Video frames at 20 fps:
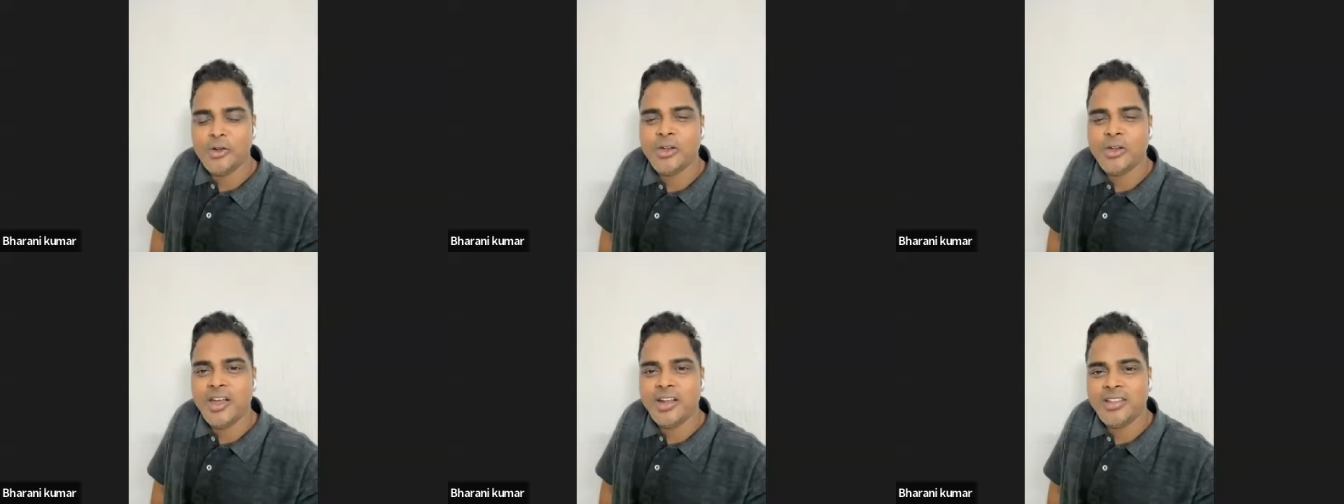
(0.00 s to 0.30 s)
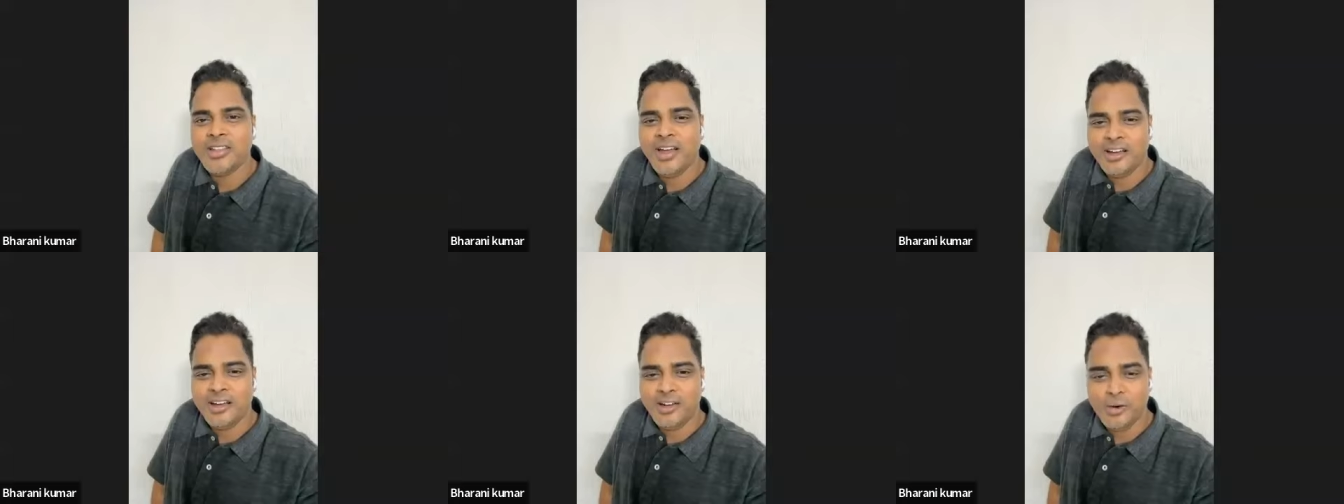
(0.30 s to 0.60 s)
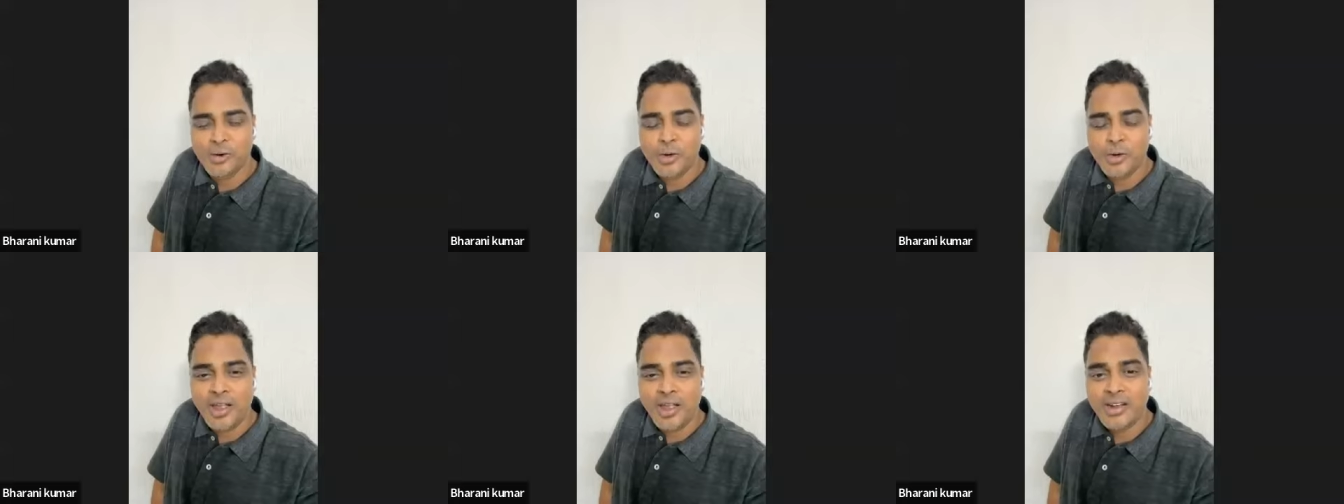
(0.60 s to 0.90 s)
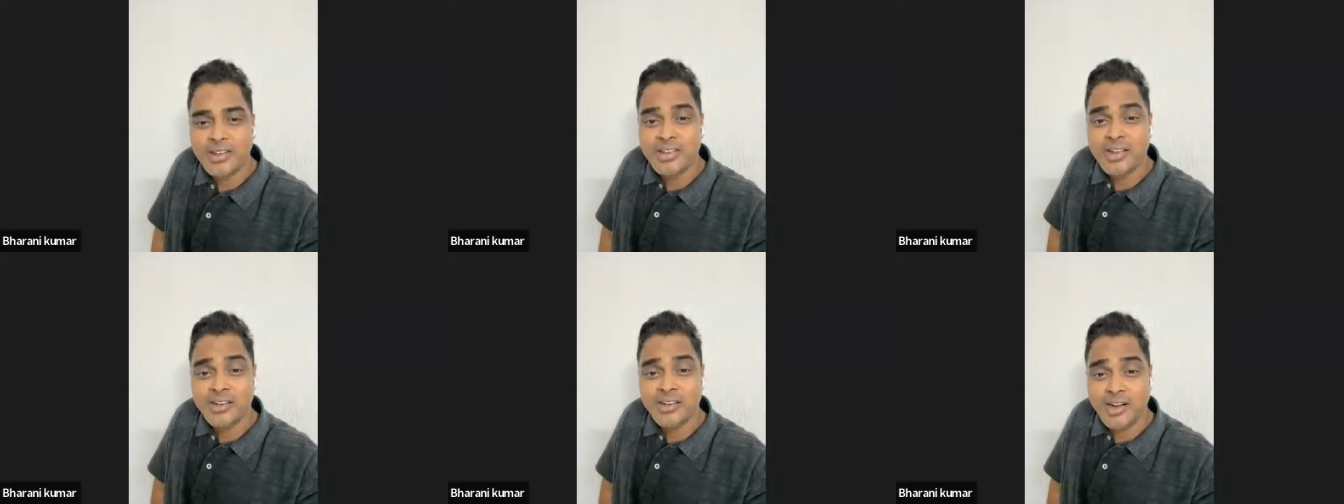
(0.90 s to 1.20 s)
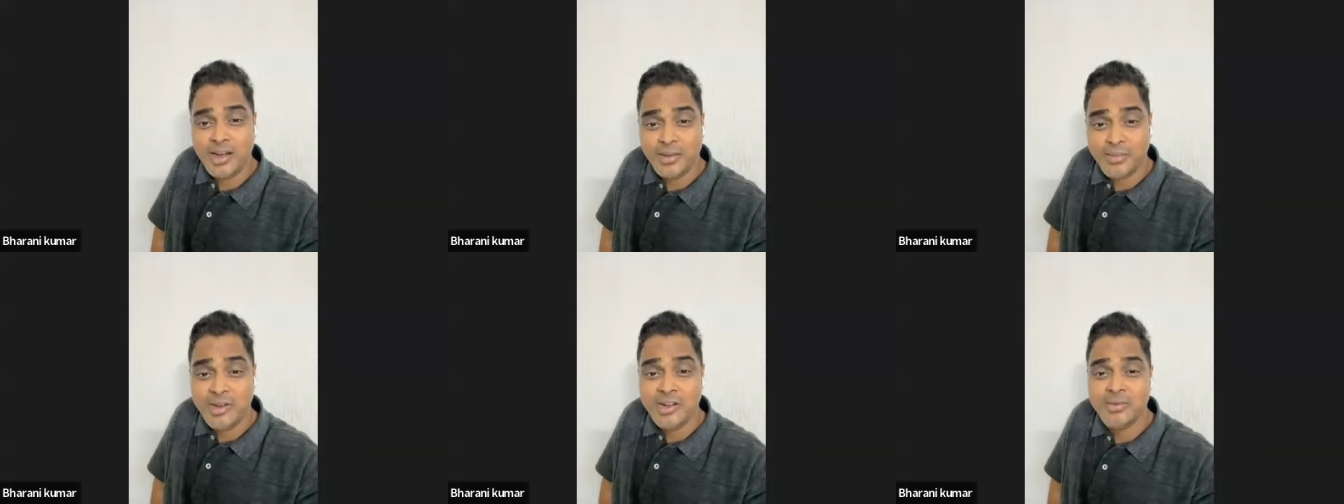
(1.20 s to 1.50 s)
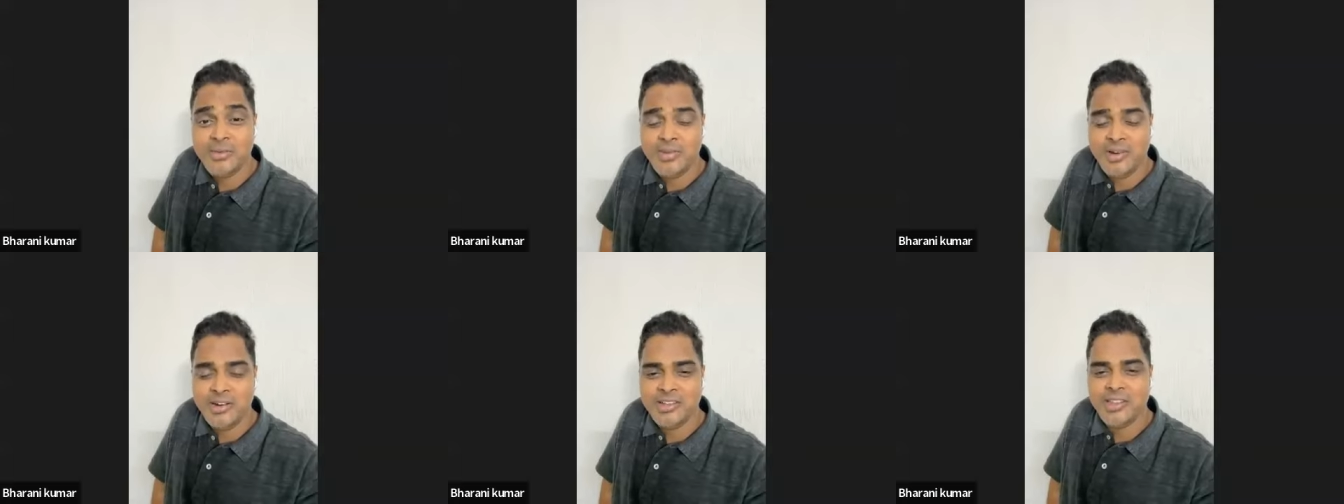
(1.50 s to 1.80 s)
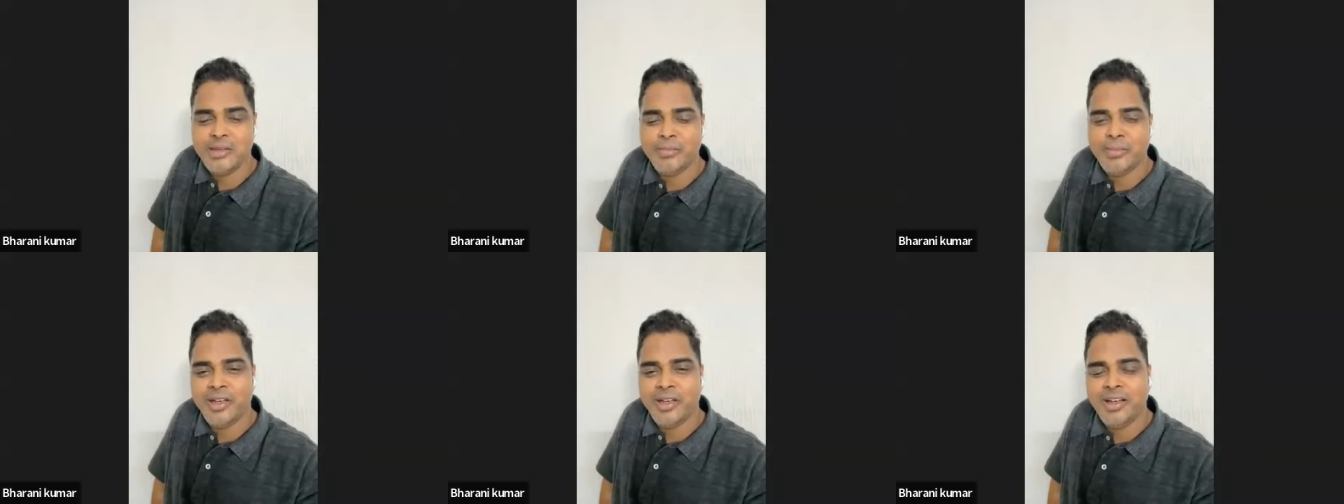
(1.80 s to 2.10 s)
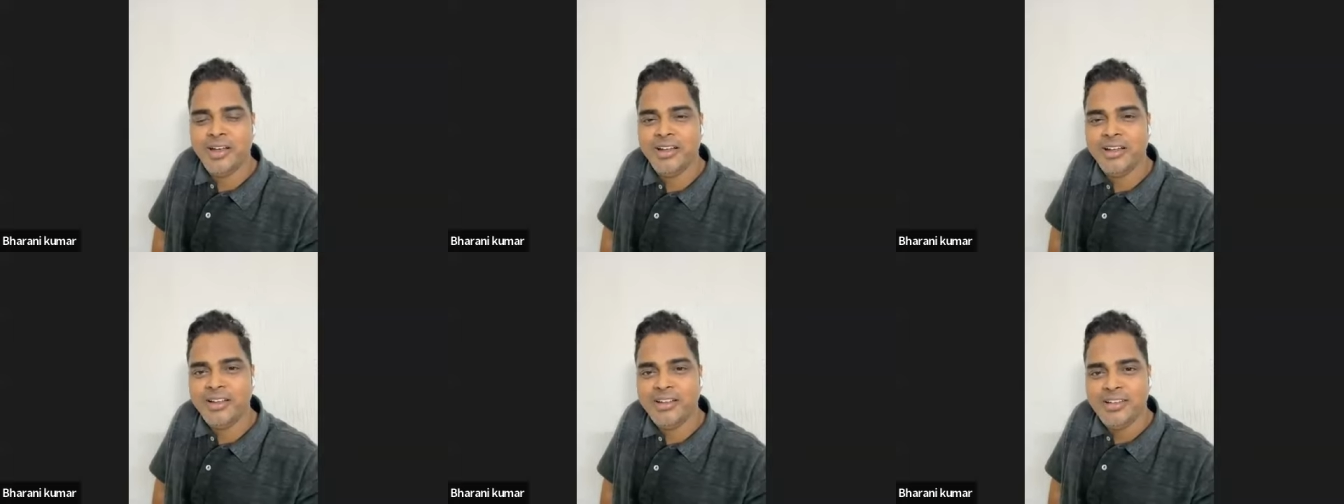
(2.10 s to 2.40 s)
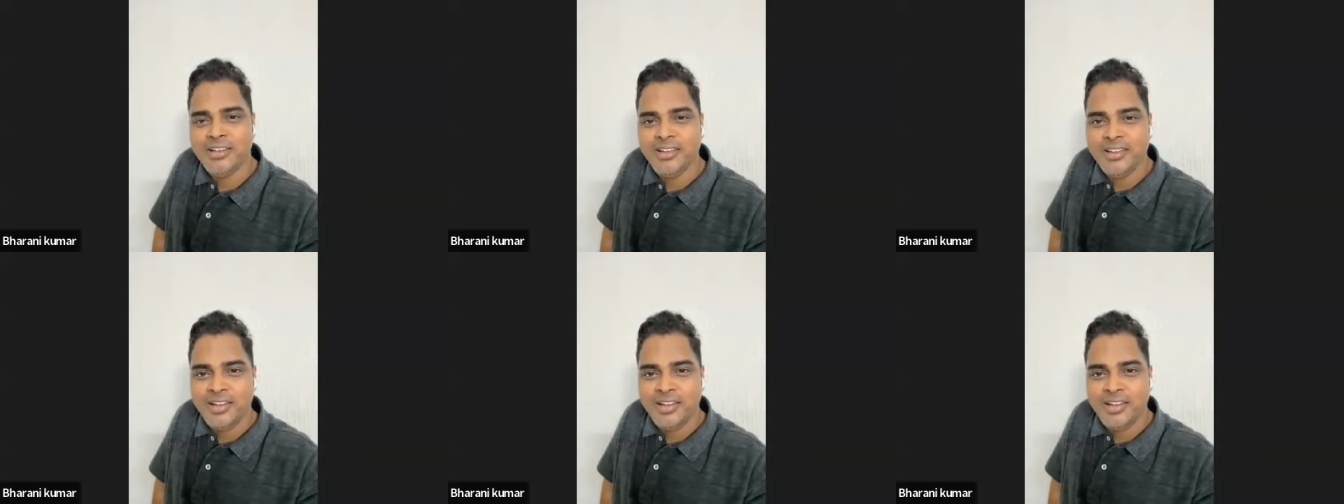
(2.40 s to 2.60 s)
look at that. Look at that commitment, Deepika.